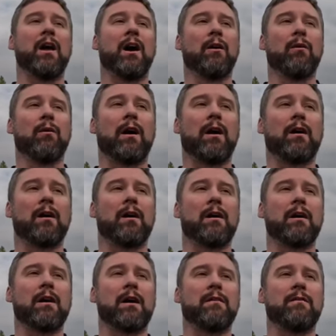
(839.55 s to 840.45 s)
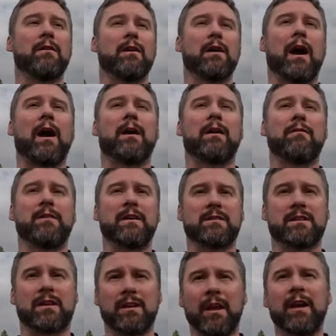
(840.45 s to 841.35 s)
no, I,
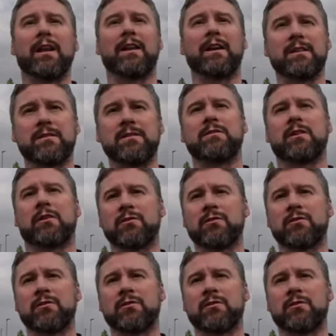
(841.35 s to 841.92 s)
this clearly isn't a